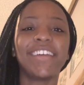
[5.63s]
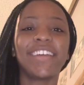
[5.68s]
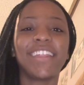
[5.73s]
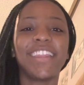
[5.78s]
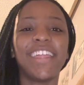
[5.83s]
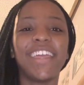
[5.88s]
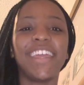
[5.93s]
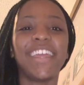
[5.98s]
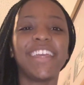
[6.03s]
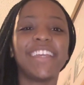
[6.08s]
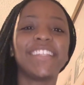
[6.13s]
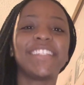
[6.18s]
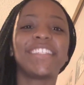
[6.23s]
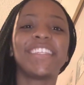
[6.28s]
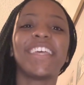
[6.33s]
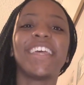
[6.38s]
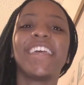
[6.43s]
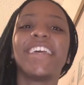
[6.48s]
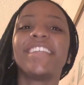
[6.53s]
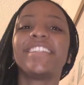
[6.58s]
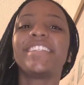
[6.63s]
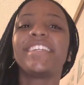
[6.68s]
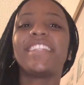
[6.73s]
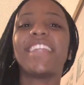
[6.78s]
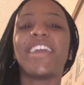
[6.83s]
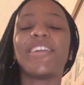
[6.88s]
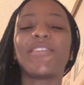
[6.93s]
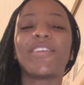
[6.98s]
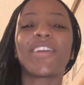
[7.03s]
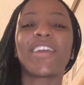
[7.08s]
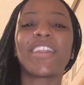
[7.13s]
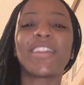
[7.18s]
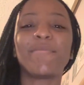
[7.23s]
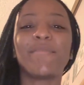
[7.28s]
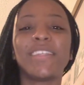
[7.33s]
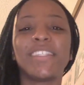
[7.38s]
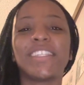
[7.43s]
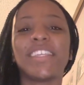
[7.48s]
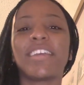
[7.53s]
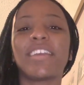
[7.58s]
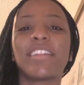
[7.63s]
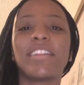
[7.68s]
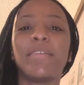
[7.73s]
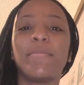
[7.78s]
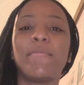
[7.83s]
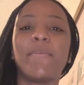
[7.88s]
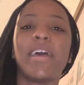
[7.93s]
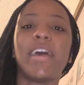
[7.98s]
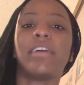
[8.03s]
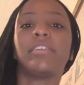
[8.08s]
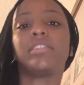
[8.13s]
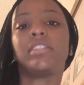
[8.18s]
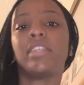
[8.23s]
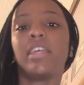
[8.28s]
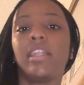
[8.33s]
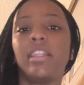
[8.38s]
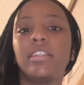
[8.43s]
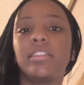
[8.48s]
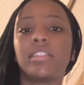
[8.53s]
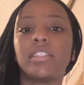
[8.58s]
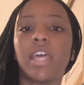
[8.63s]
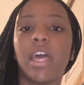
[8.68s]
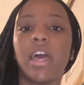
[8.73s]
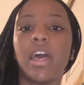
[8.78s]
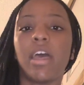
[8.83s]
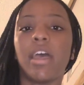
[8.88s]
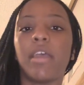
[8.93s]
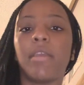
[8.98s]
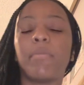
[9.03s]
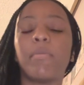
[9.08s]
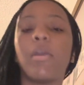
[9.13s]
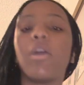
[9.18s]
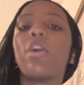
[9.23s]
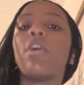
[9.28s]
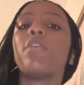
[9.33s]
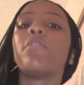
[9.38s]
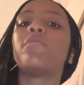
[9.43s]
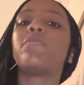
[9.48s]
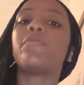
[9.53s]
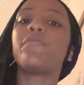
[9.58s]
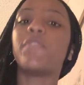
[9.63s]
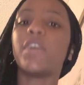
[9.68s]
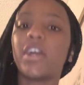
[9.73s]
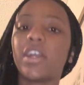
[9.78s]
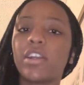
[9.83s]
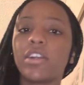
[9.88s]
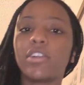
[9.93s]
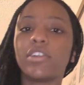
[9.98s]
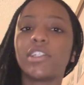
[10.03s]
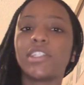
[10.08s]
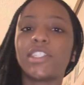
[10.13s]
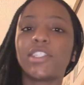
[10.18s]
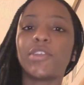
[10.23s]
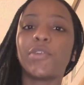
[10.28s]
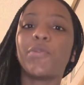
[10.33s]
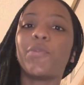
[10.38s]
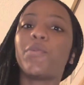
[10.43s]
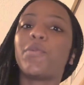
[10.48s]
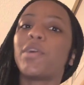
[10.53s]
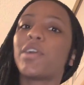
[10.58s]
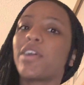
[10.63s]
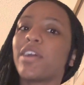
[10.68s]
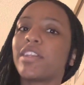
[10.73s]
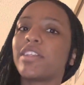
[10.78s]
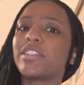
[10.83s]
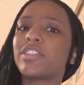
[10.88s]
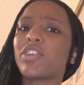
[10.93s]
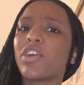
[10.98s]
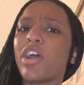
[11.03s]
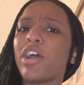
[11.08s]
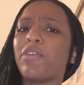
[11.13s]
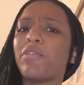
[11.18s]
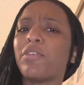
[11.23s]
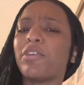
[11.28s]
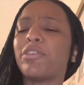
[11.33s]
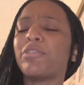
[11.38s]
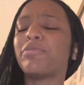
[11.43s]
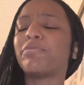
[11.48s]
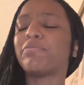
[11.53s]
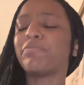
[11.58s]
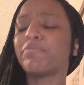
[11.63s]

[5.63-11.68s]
class. Today we're going to be talking about telling time. First, we're going to start with,